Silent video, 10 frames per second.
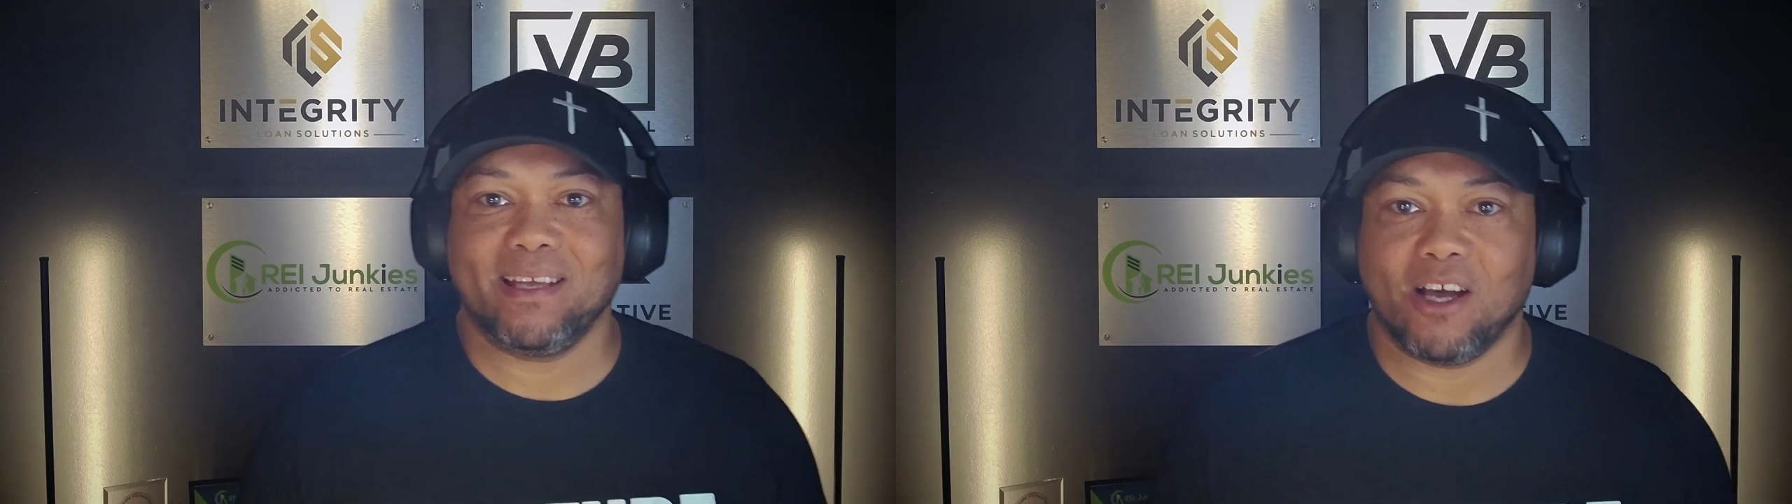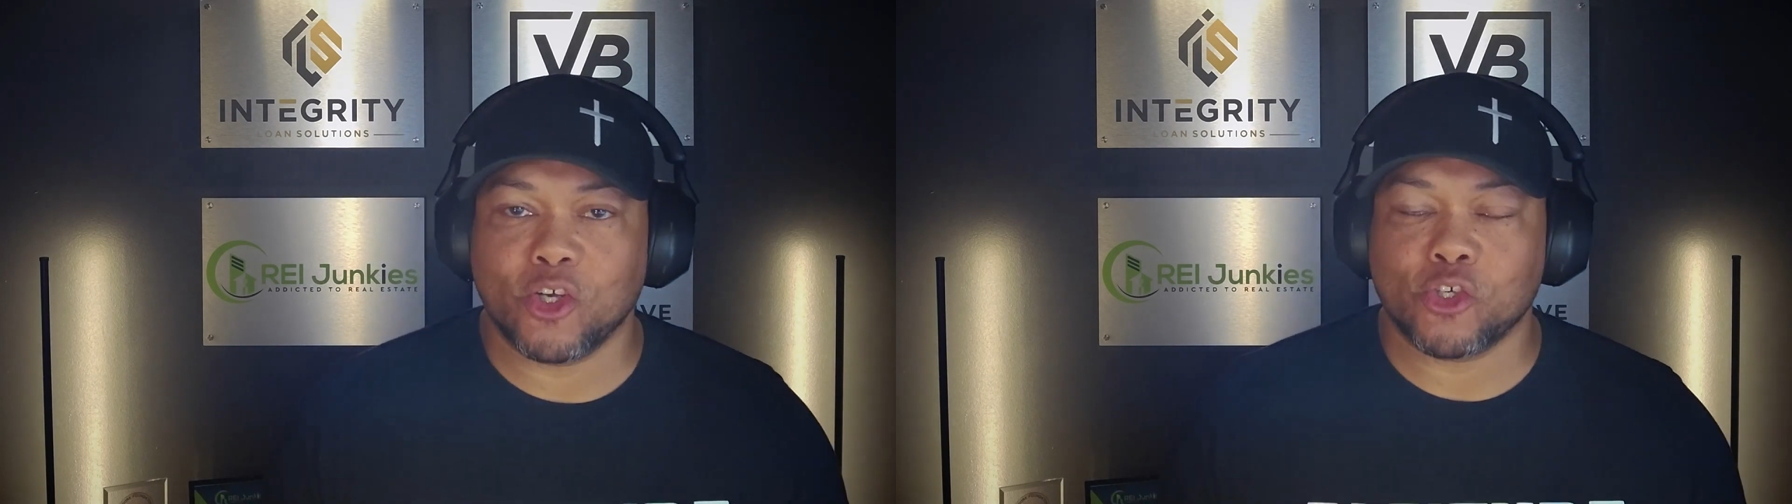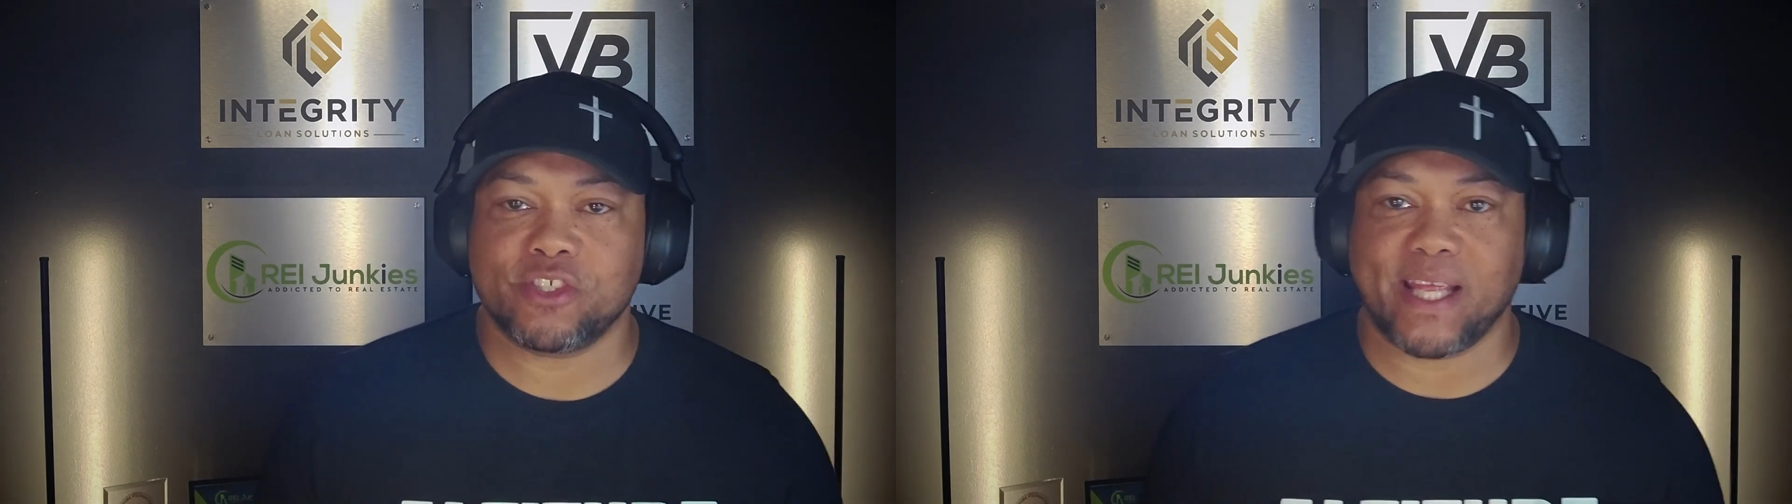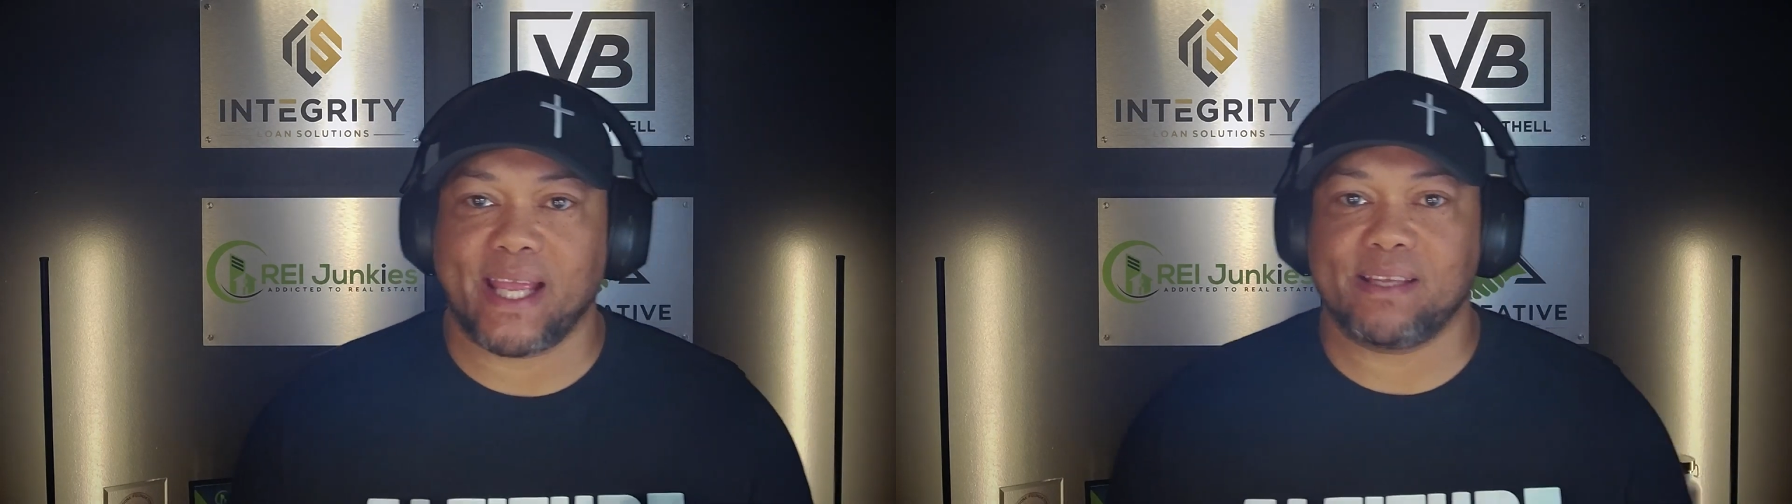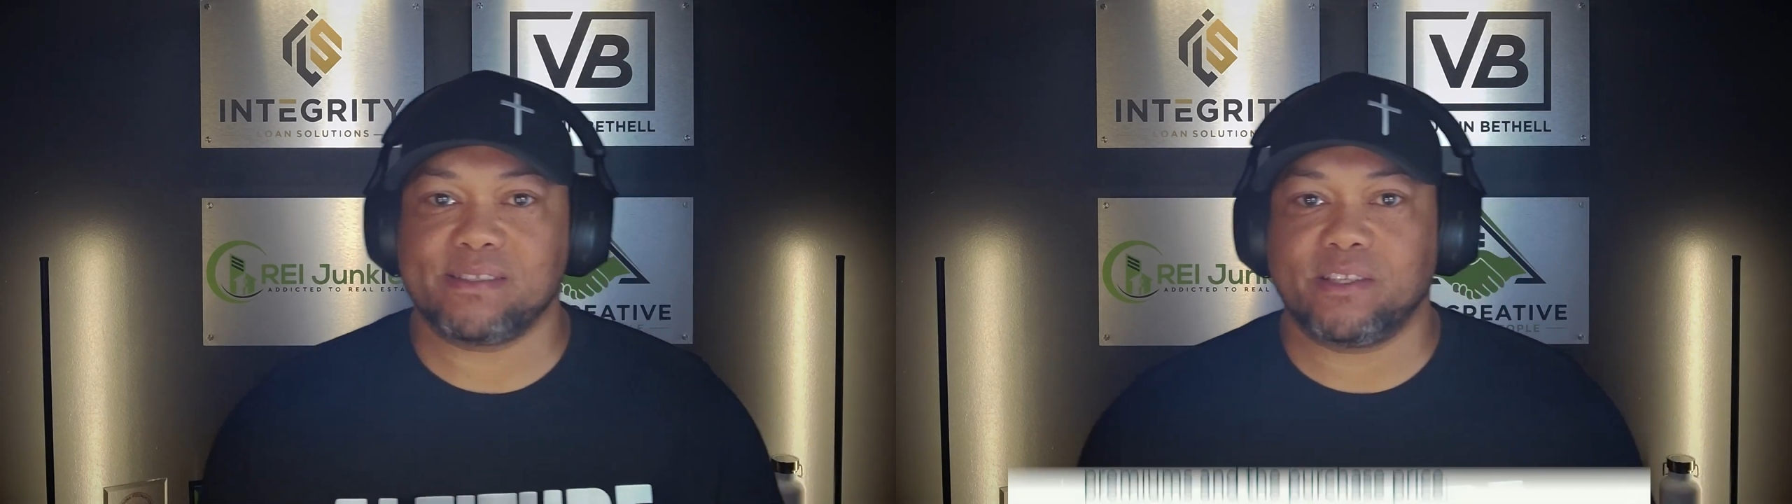
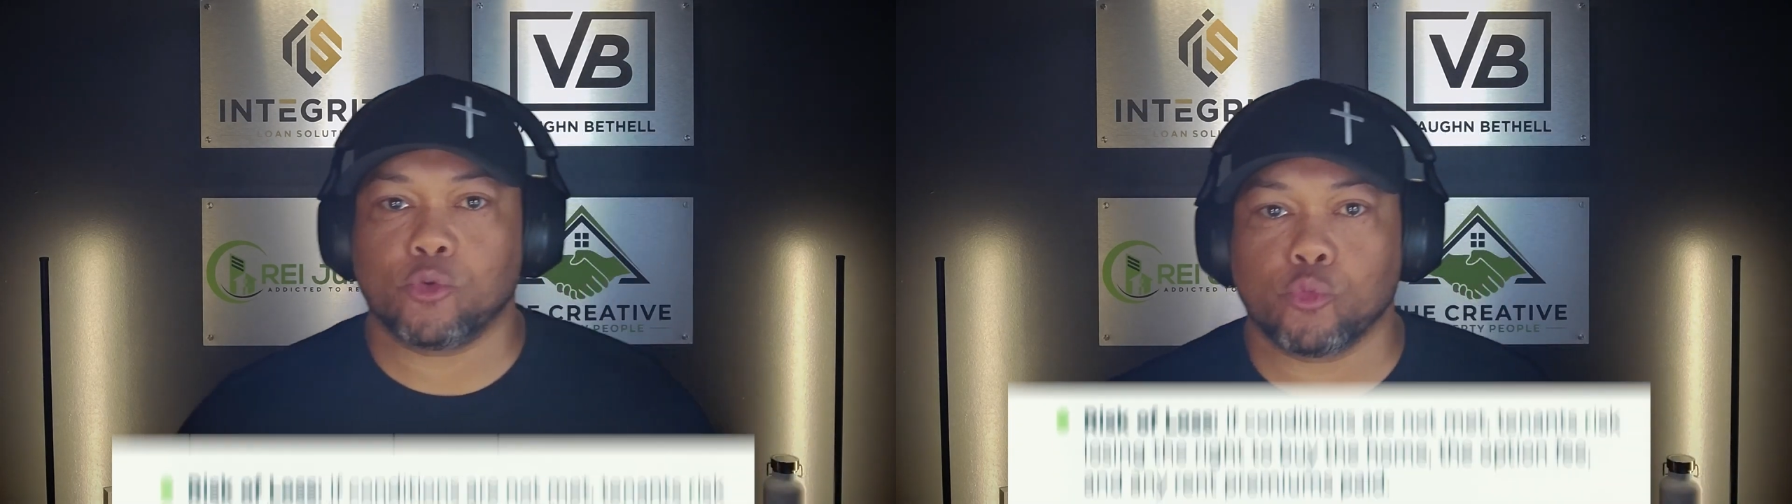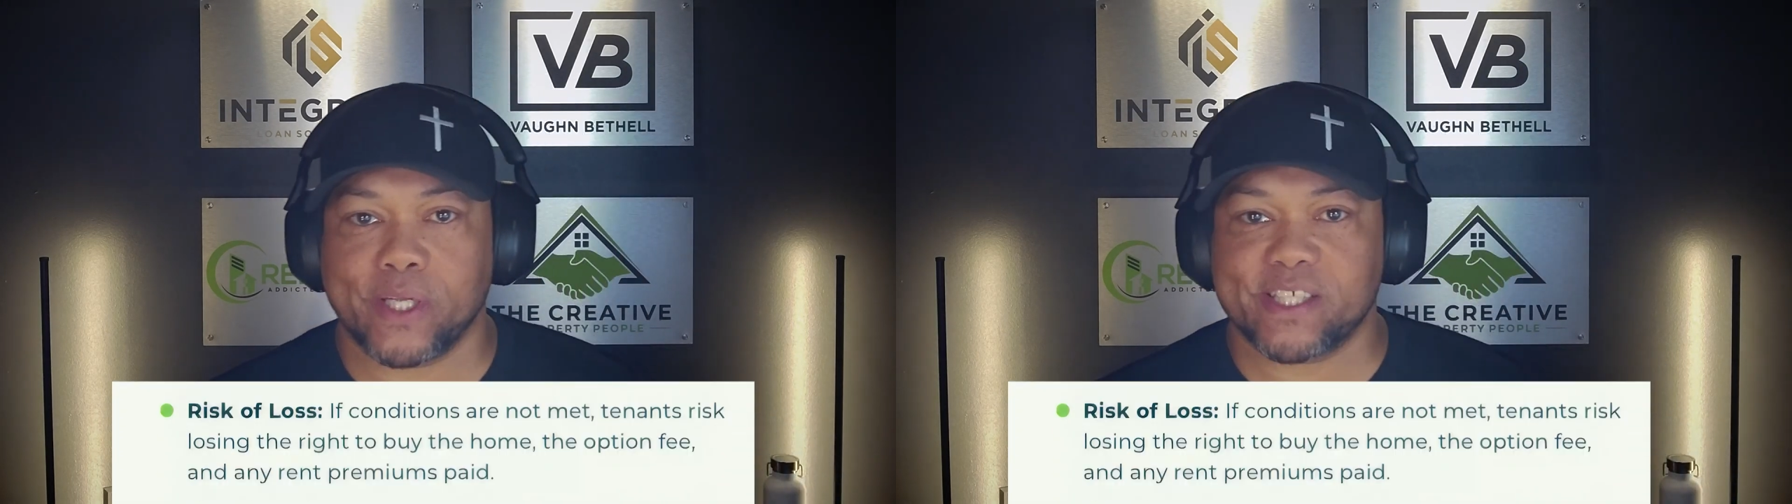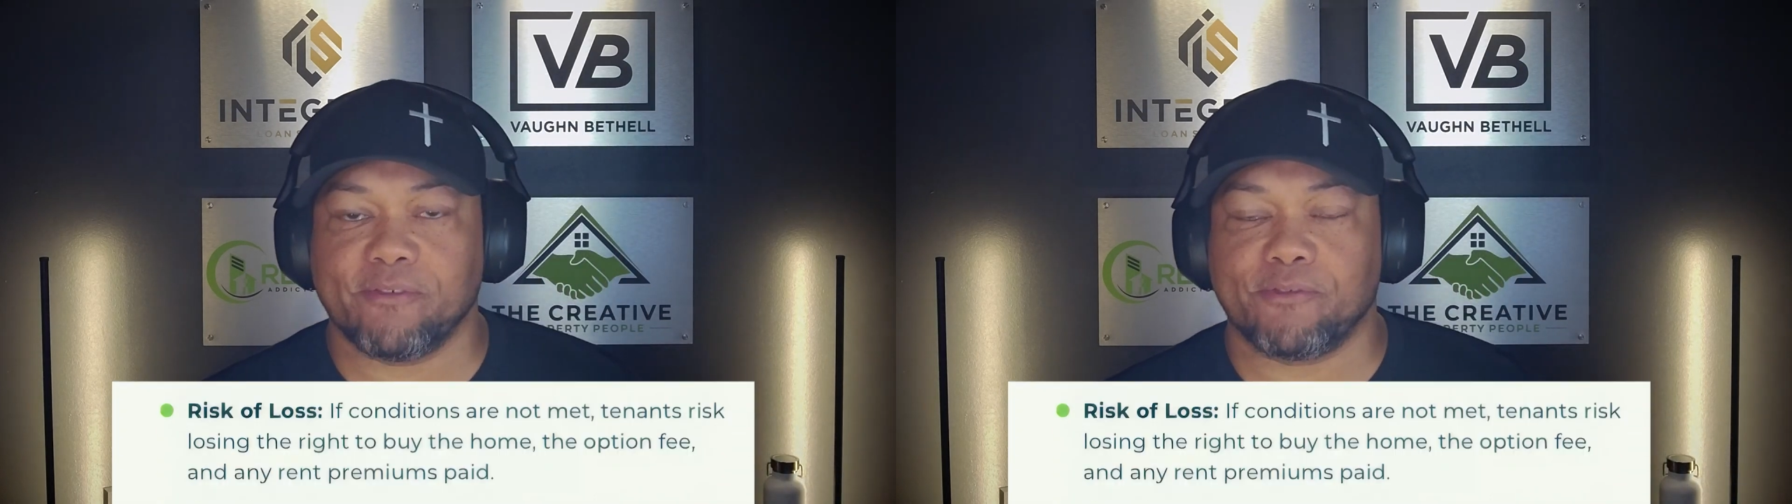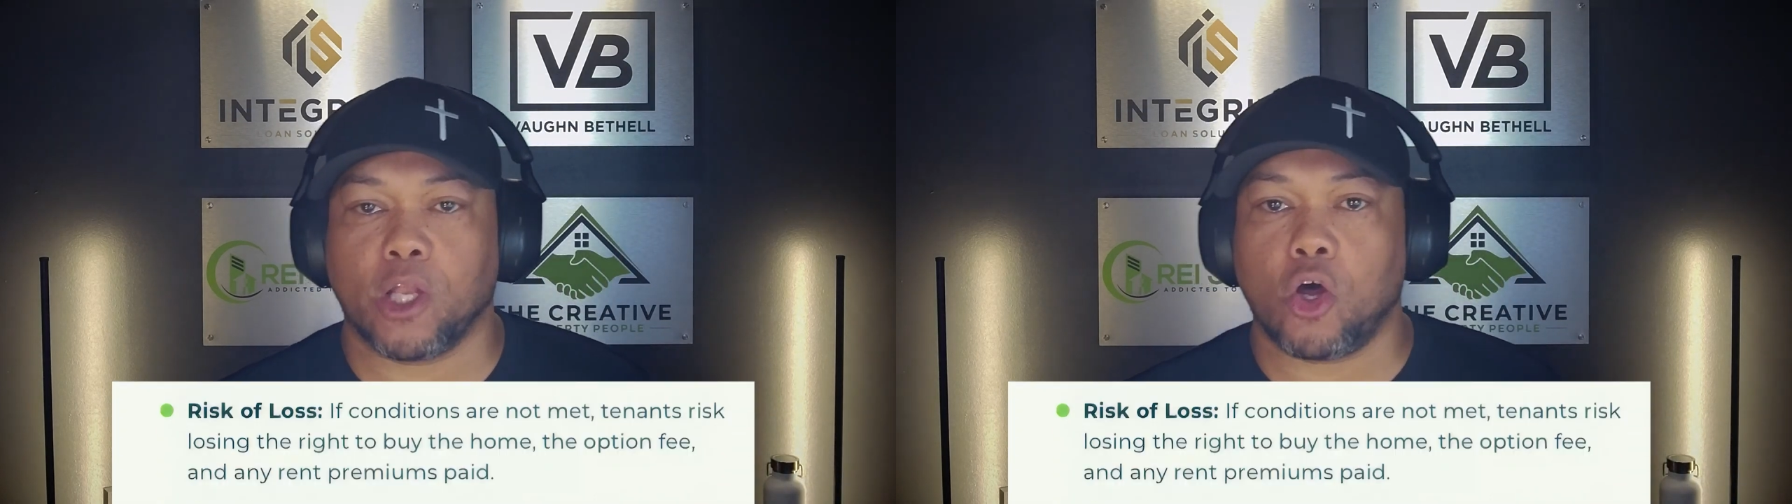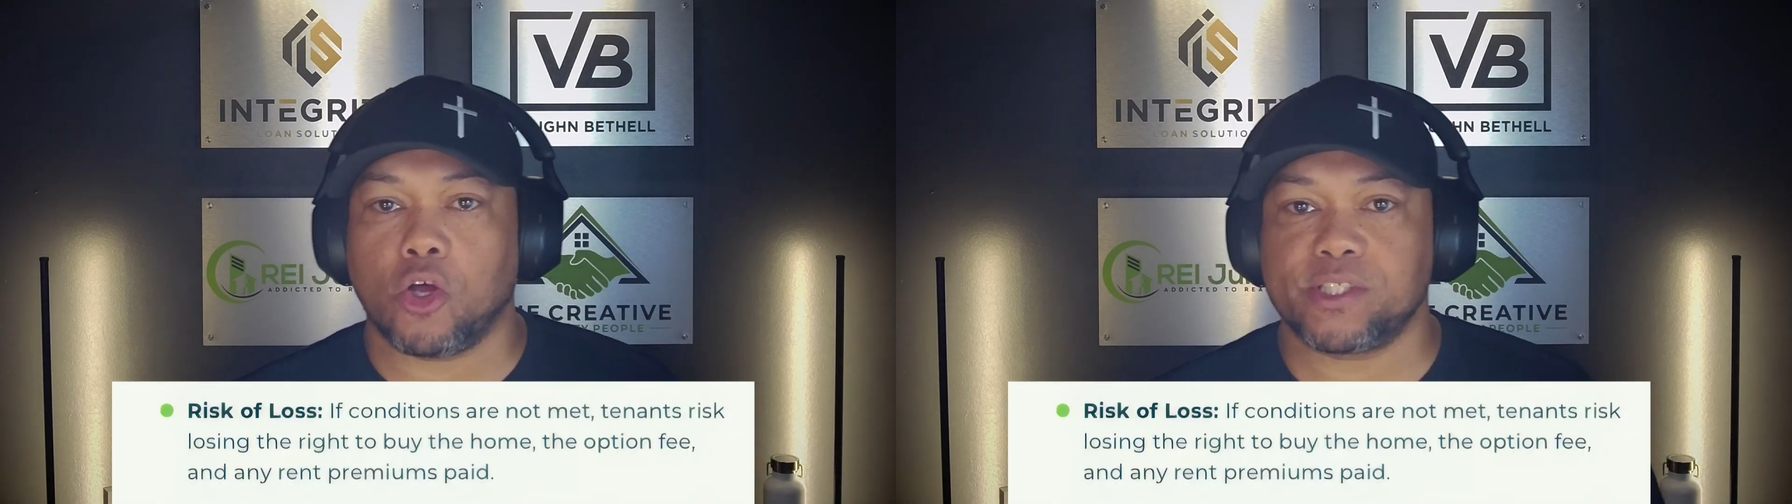understands the risk of
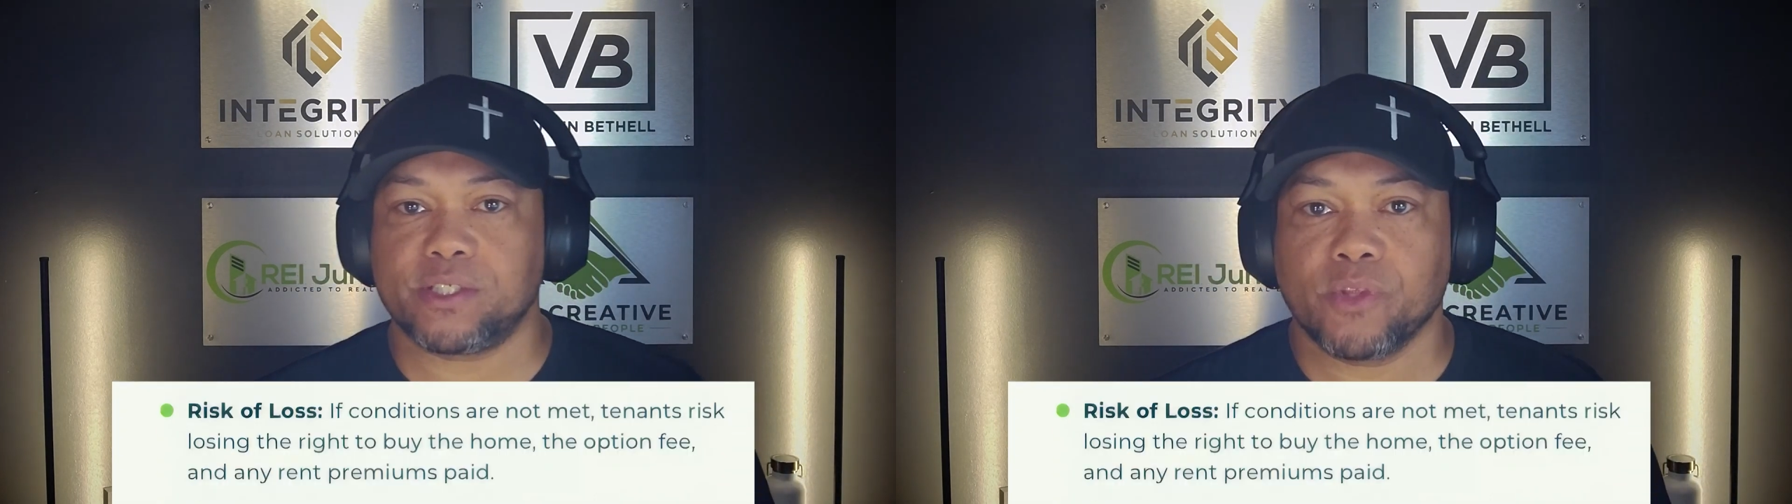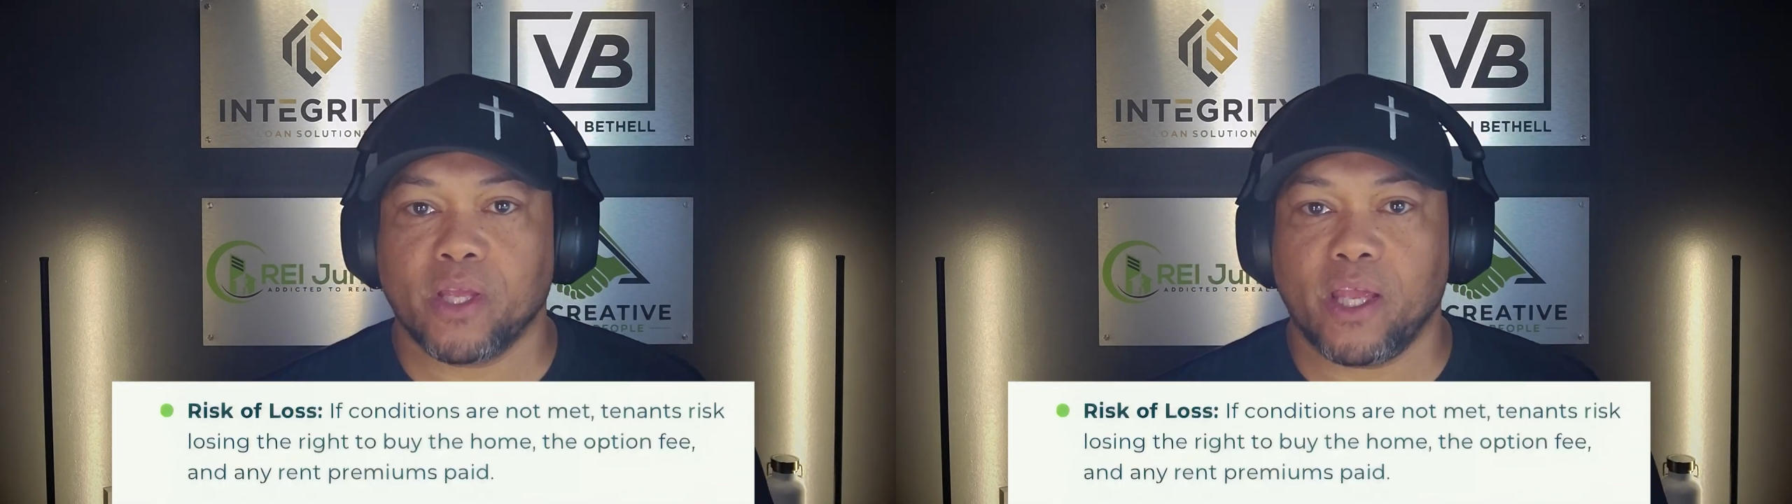loss